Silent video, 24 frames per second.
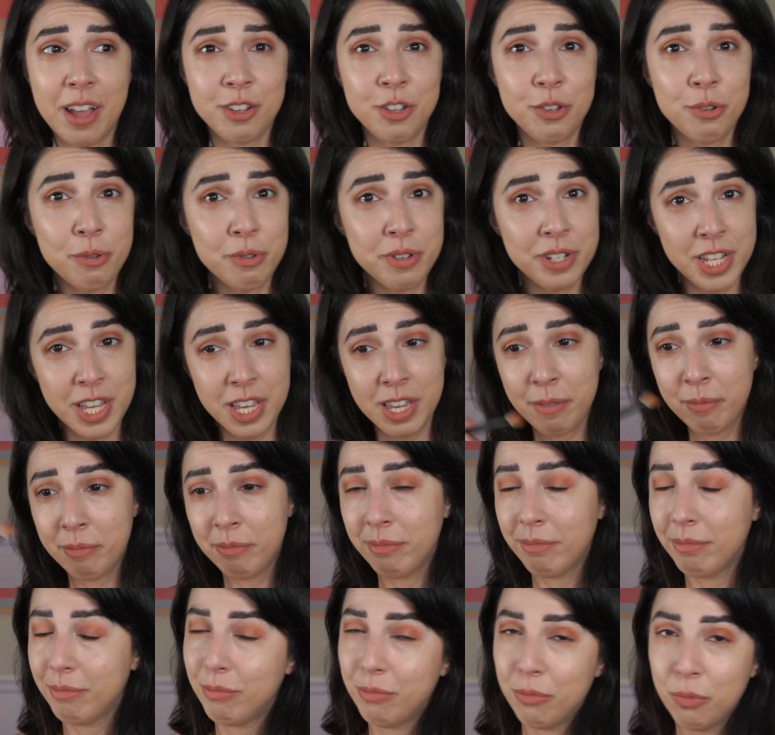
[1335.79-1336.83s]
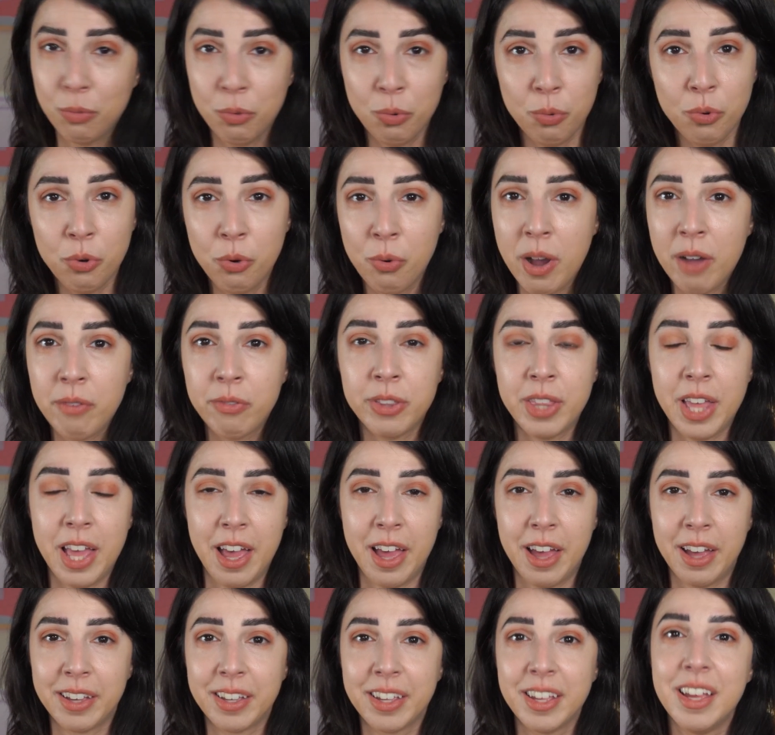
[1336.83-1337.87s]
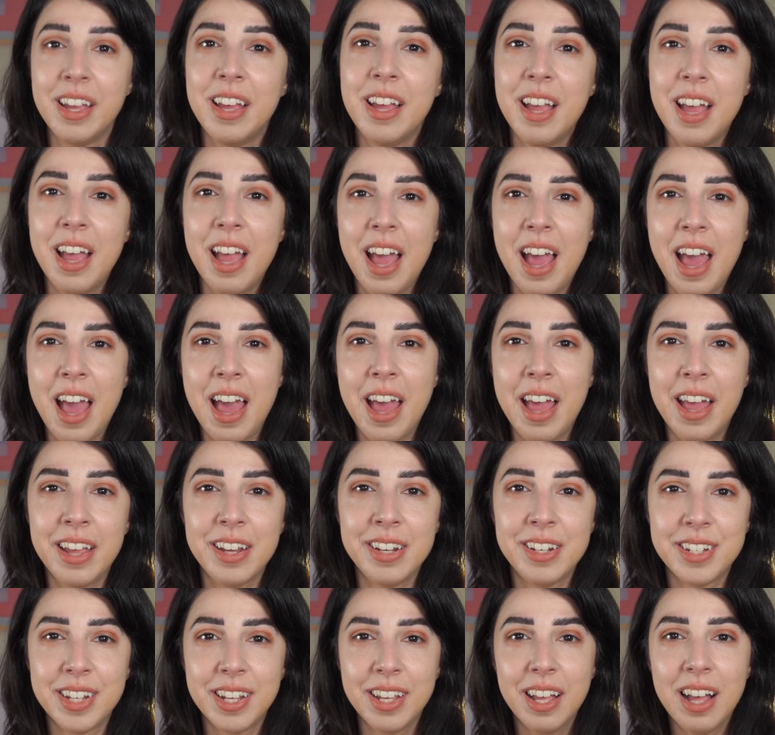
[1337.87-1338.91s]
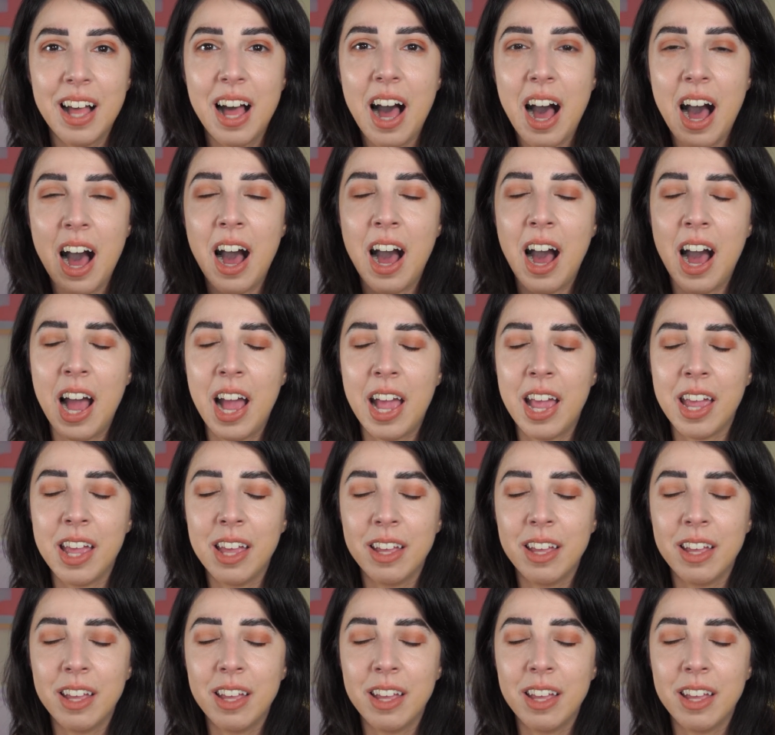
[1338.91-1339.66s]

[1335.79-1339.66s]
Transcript: you're team whoever the heck. And I